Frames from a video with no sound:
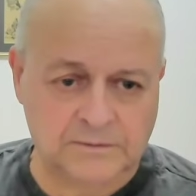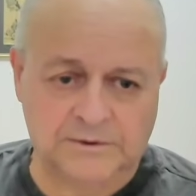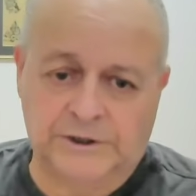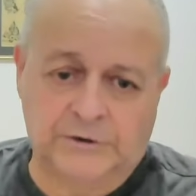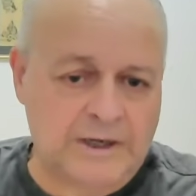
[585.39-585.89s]

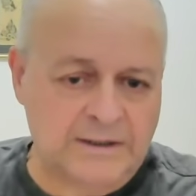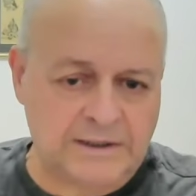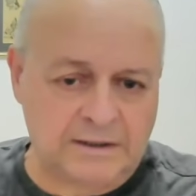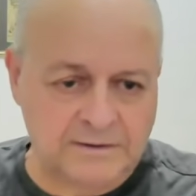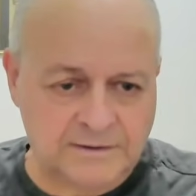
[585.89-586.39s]
The
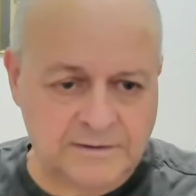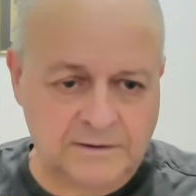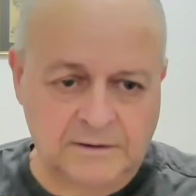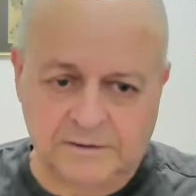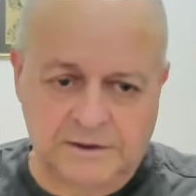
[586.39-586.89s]

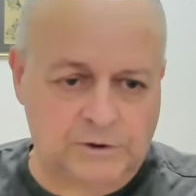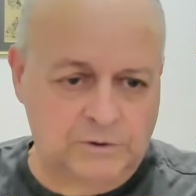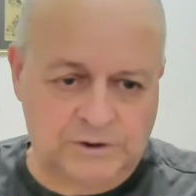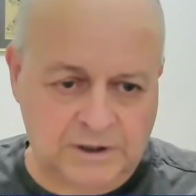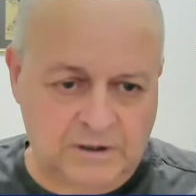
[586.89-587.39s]
Iranians, they
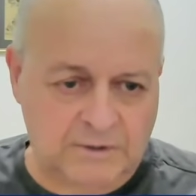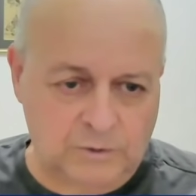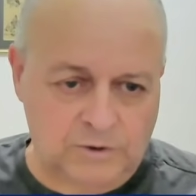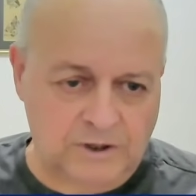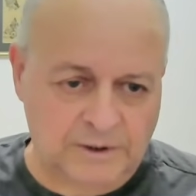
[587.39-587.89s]
don't care
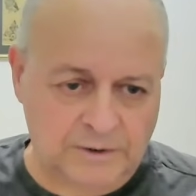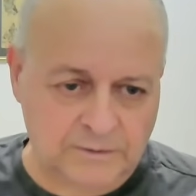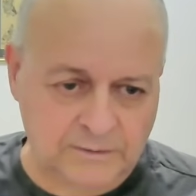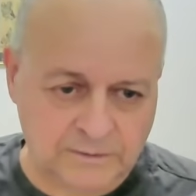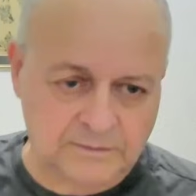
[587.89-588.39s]
about
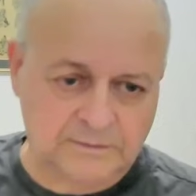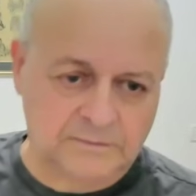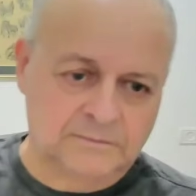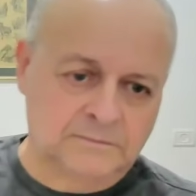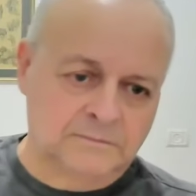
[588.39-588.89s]
Lebanon.
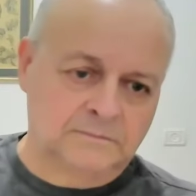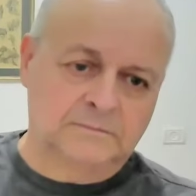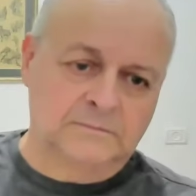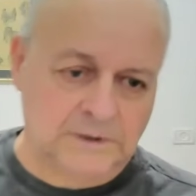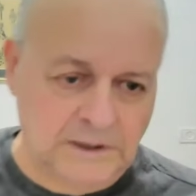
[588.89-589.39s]

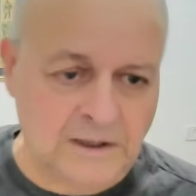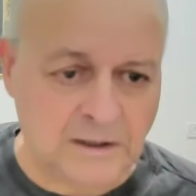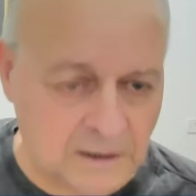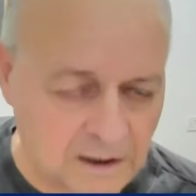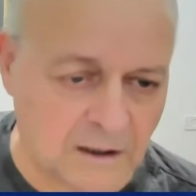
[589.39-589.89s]

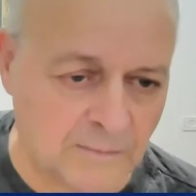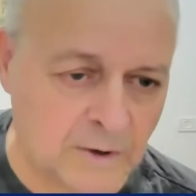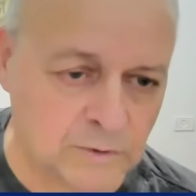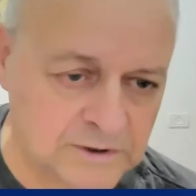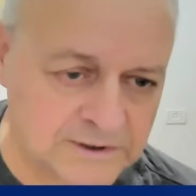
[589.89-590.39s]
They care about